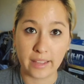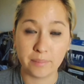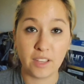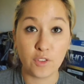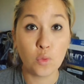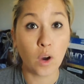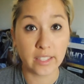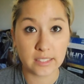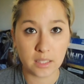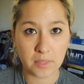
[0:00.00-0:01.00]
If you
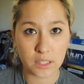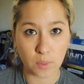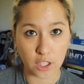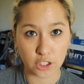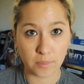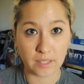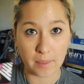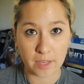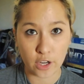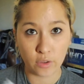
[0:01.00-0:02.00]
want to see me swatch them,
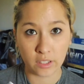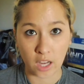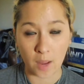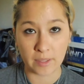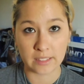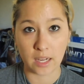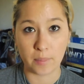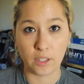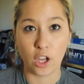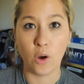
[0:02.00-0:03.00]
let me know in the comments
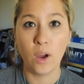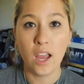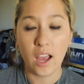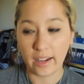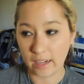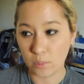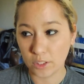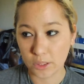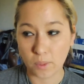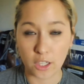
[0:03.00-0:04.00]
down below, and I
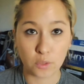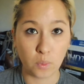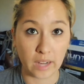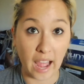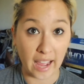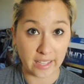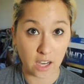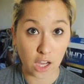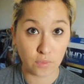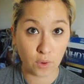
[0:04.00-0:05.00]
will swatch what I
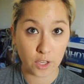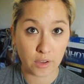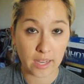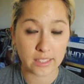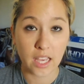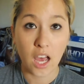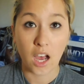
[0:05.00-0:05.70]
got for you guys.